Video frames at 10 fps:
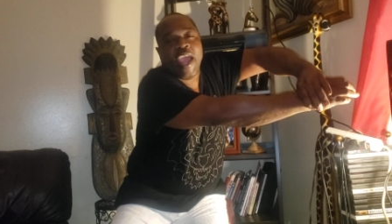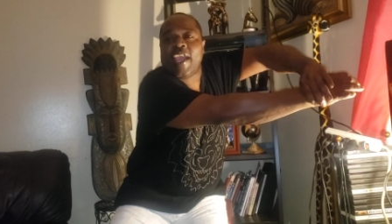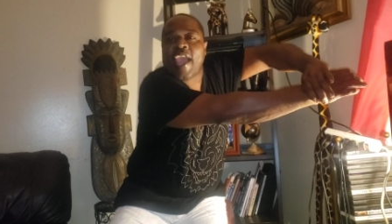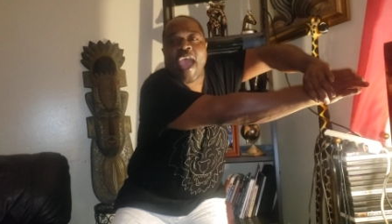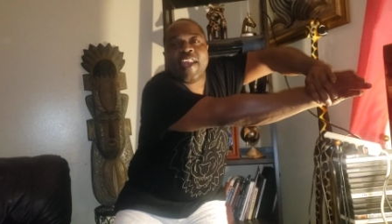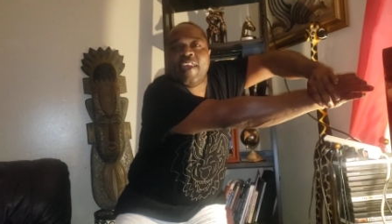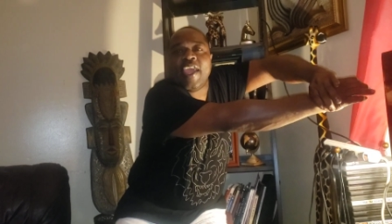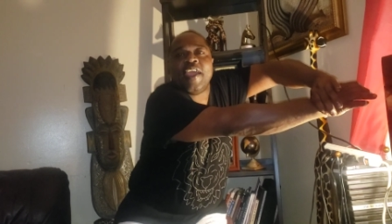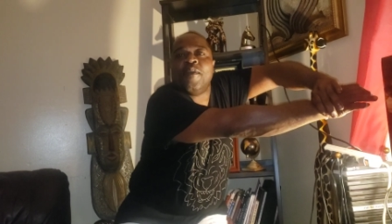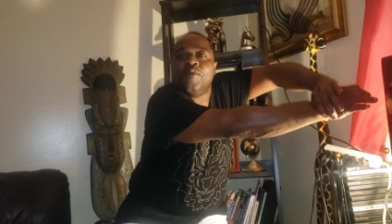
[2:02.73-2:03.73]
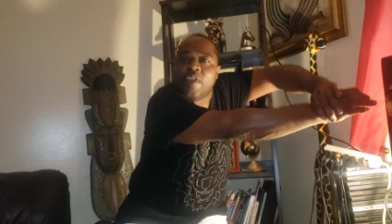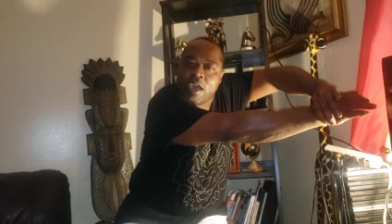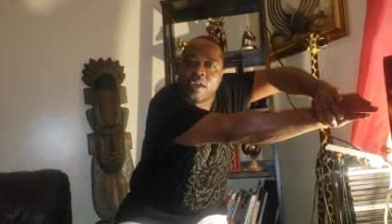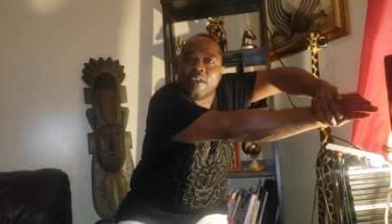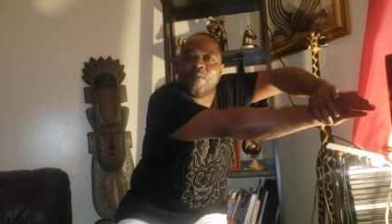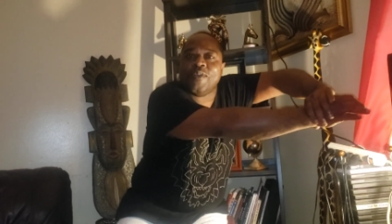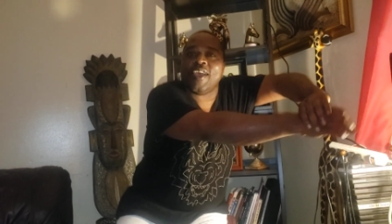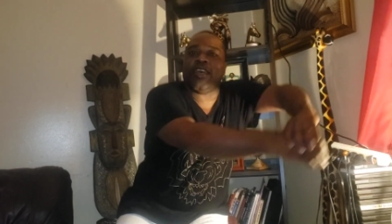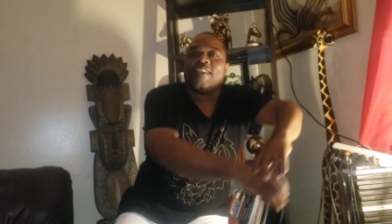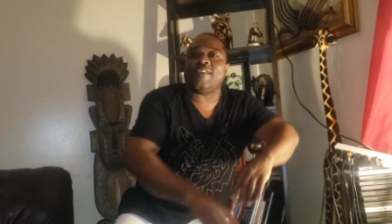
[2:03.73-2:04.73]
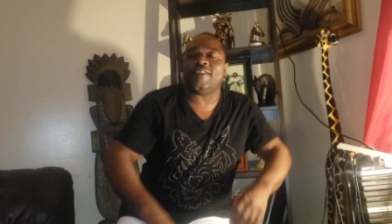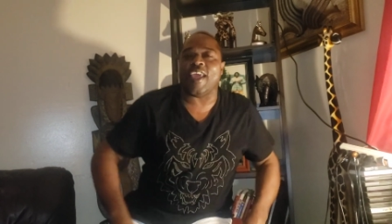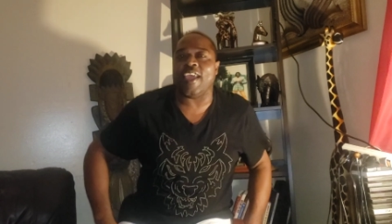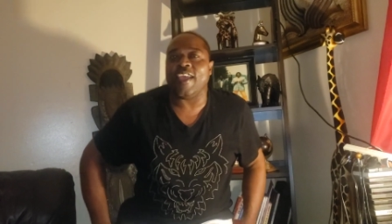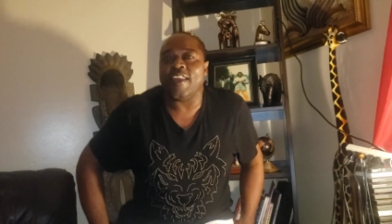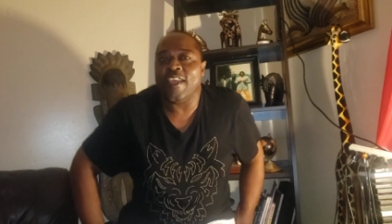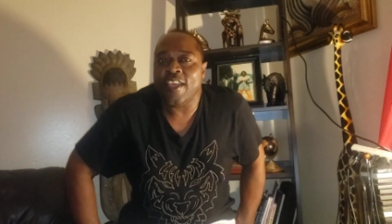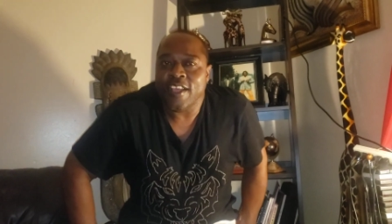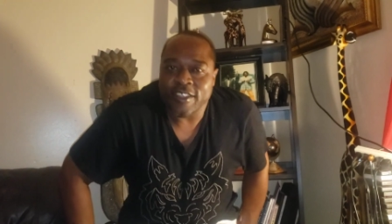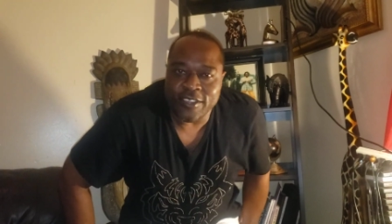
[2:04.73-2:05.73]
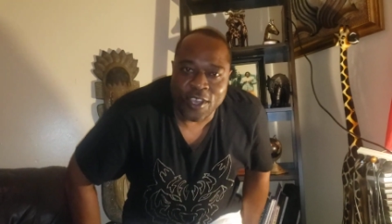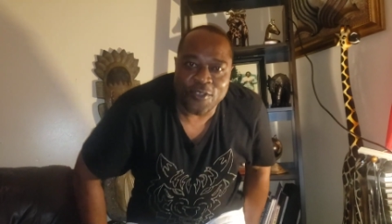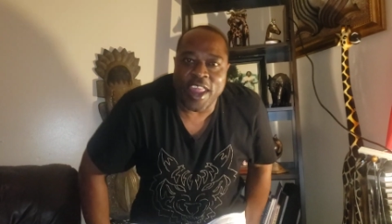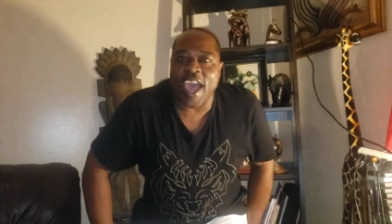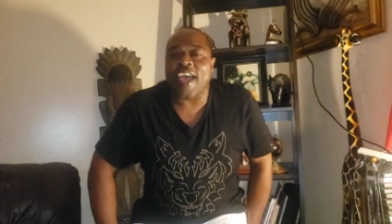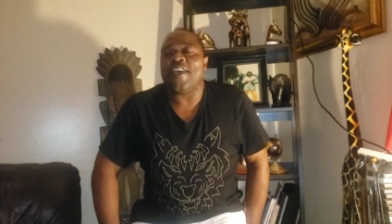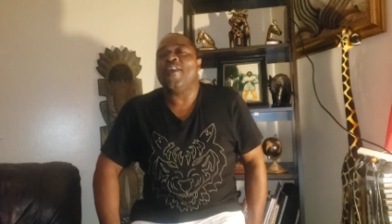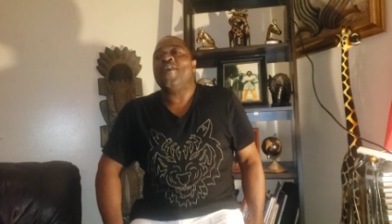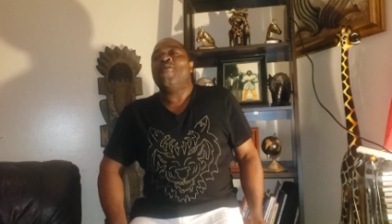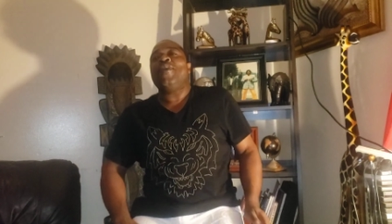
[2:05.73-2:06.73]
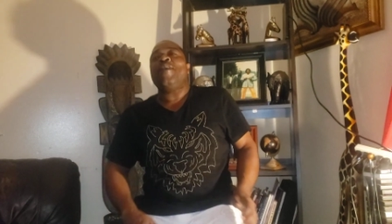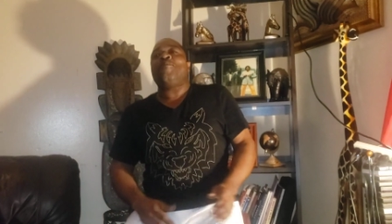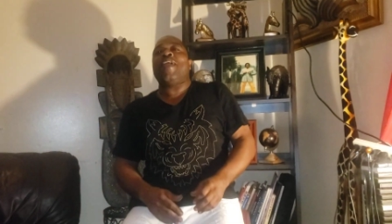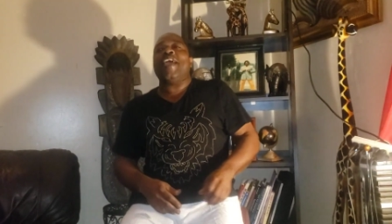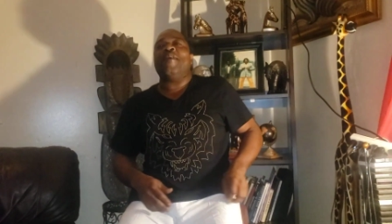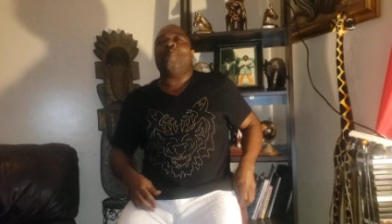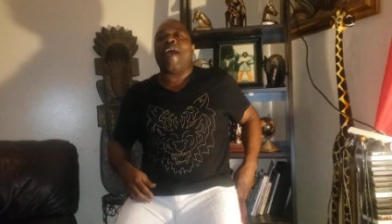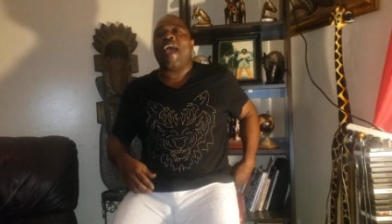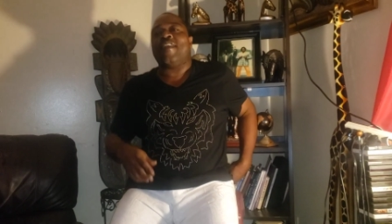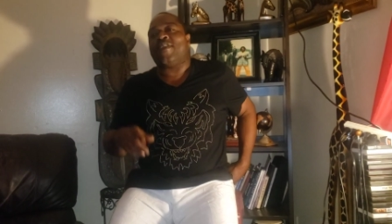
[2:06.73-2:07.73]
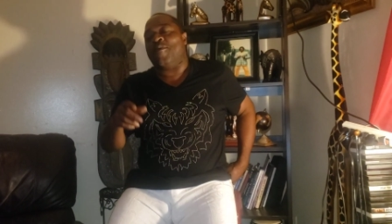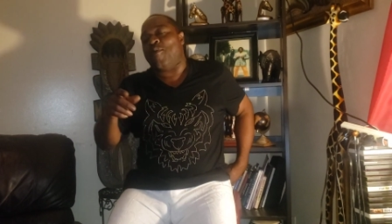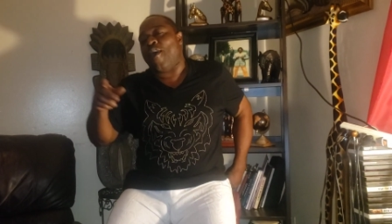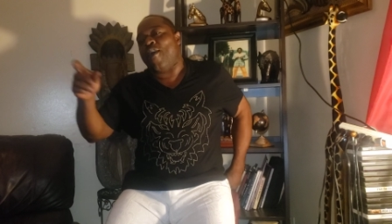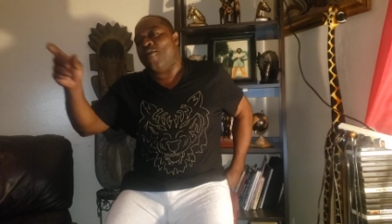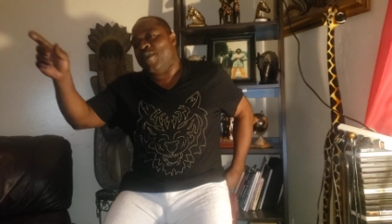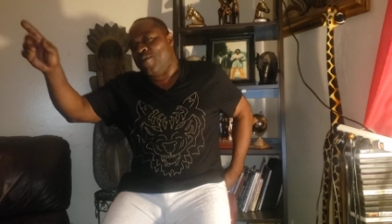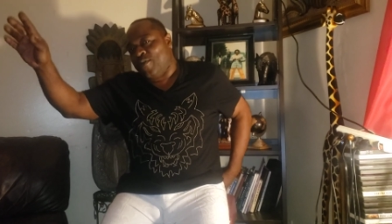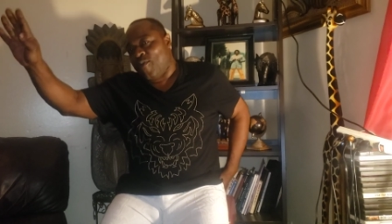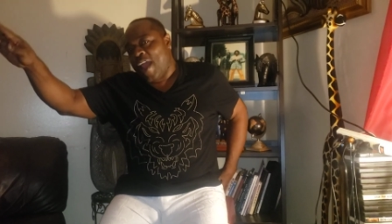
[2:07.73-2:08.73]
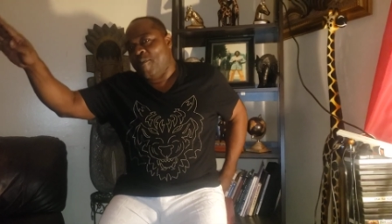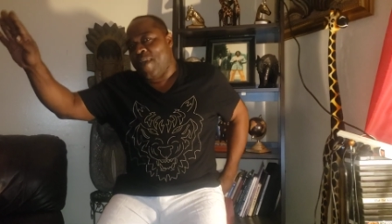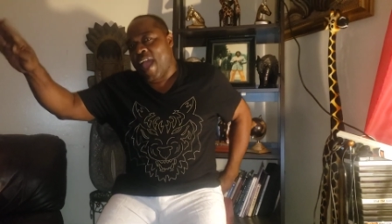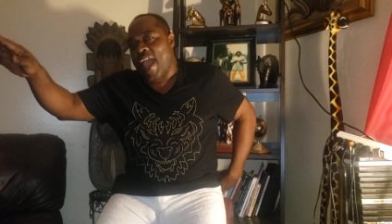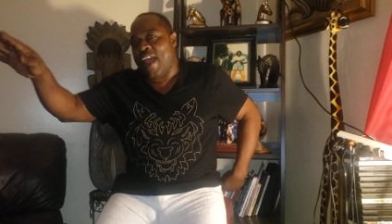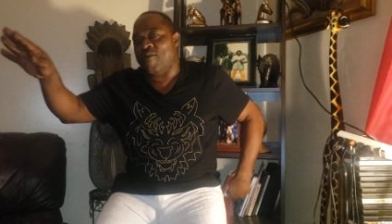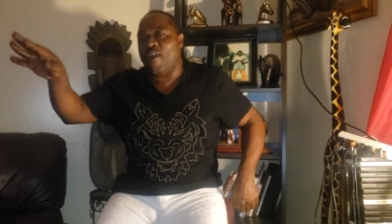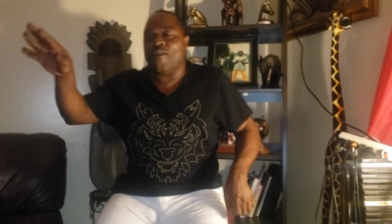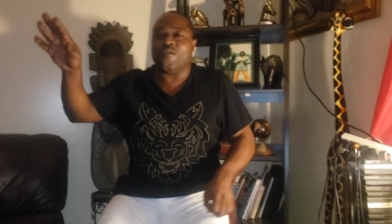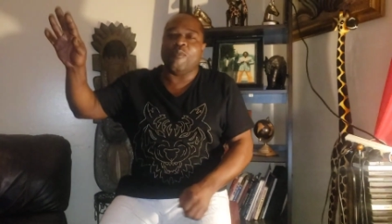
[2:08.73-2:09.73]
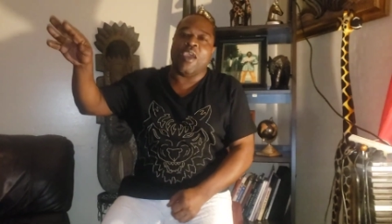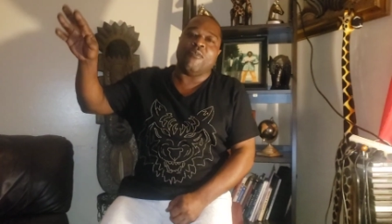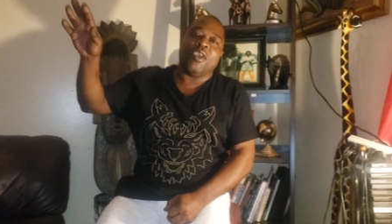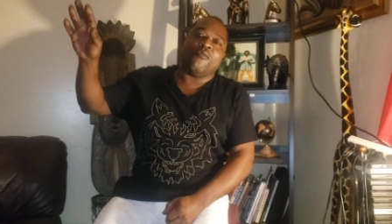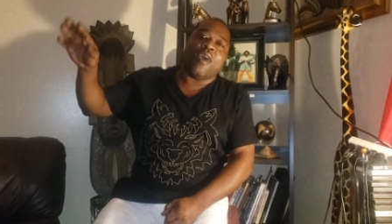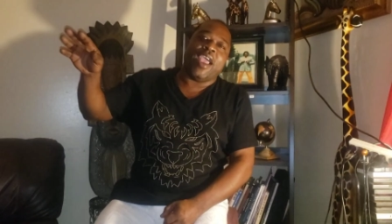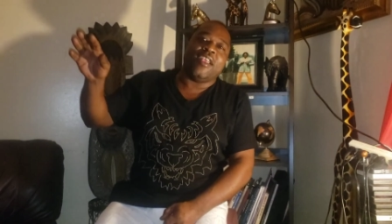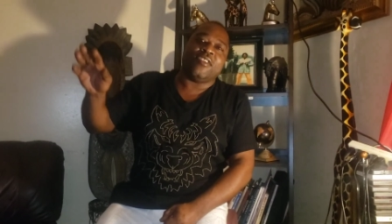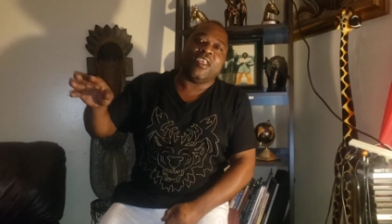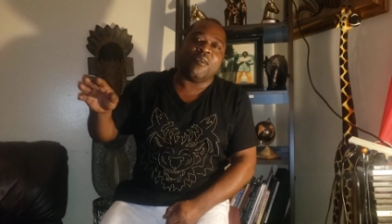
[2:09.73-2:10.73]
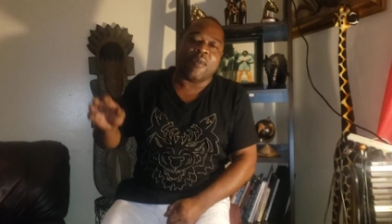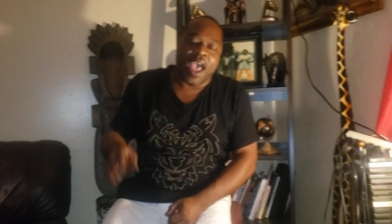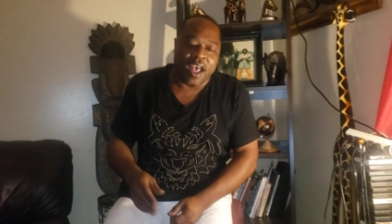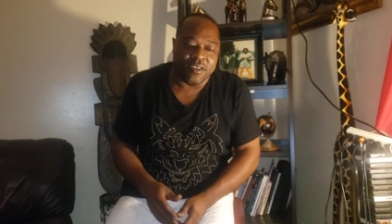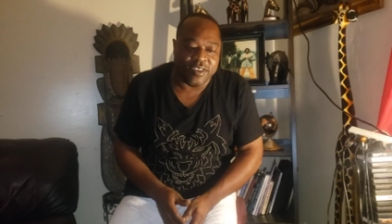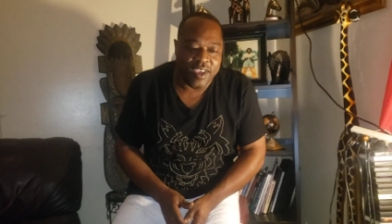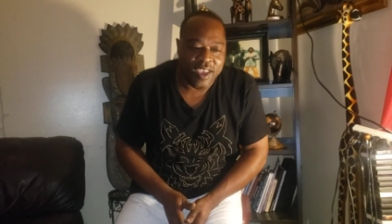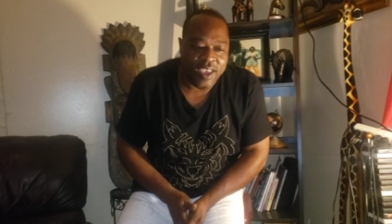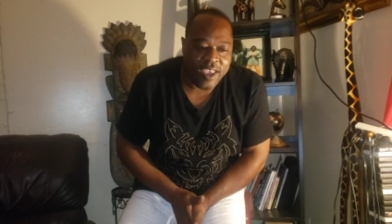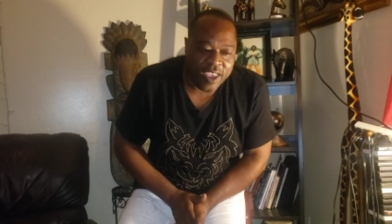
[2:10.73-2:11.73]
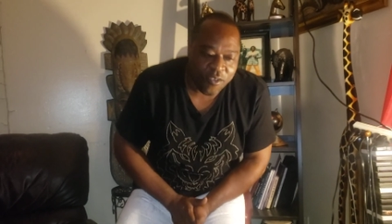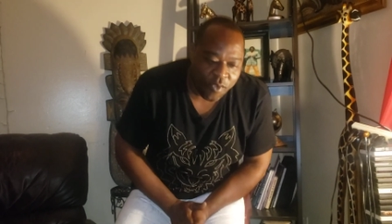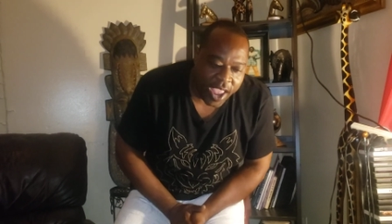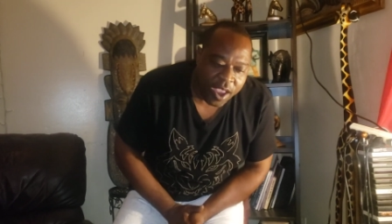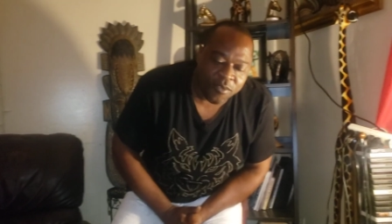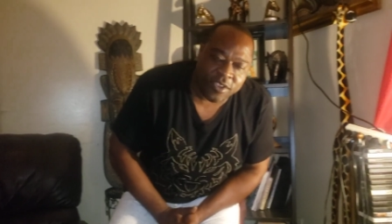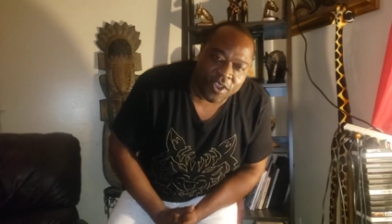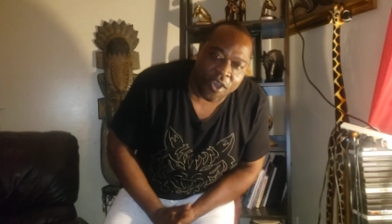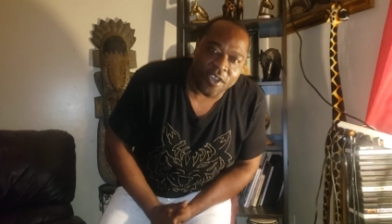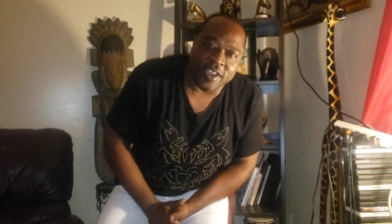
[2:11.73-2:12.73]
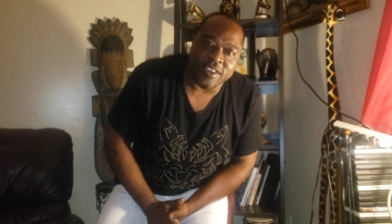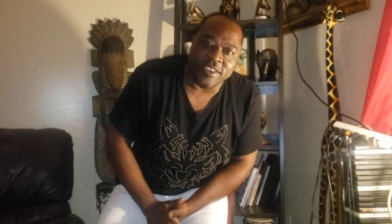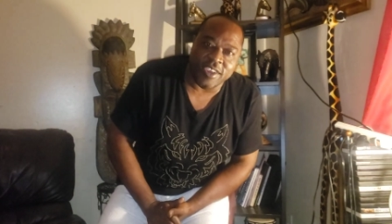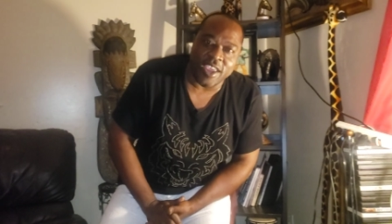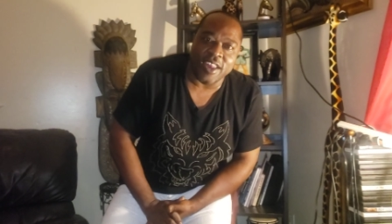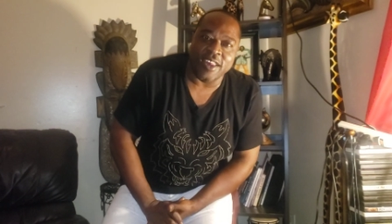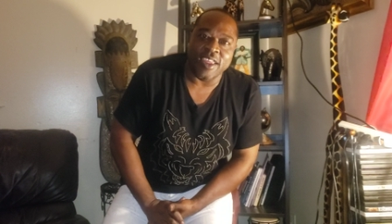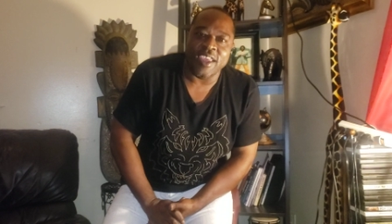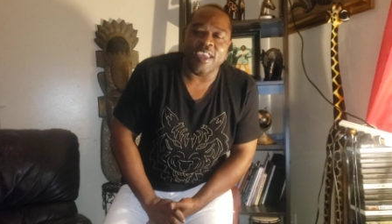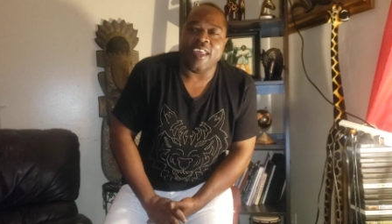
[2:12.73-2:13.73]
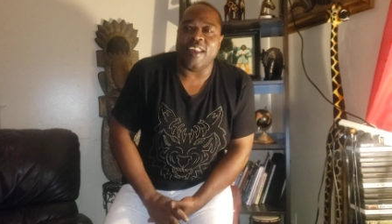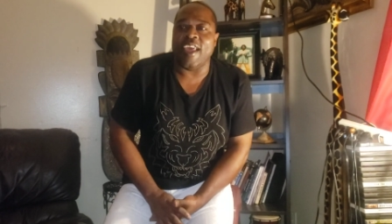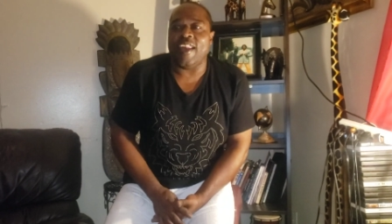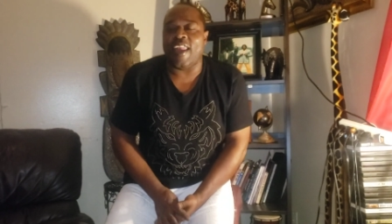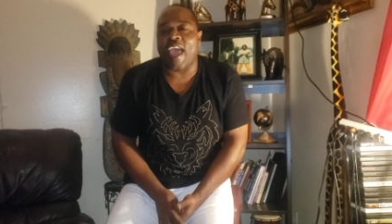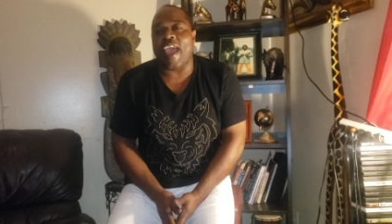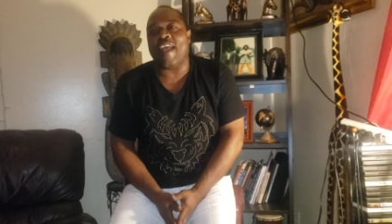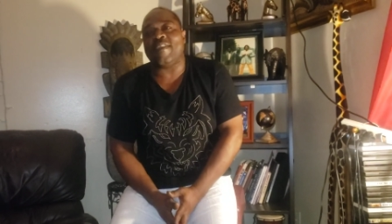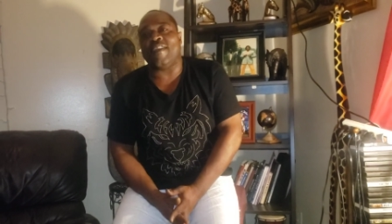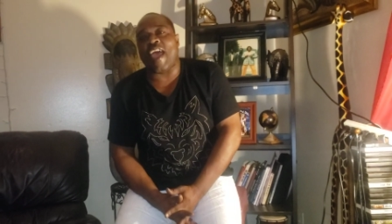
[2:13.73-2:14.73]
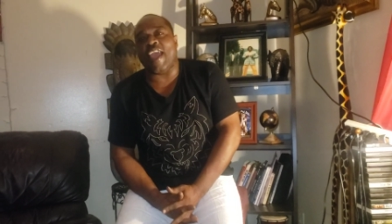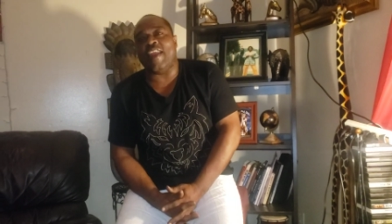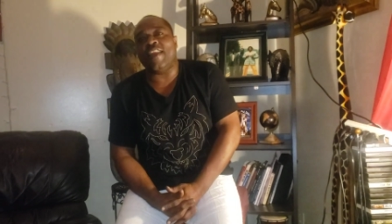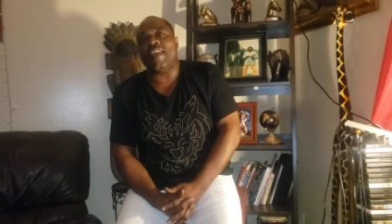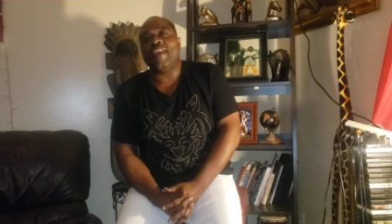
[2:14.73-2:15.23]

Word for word: that goddamn nub, you understand? So now we playing basketball, which was right behind Rosemary and Wayne's damn house. And Wayne was talking shit that last night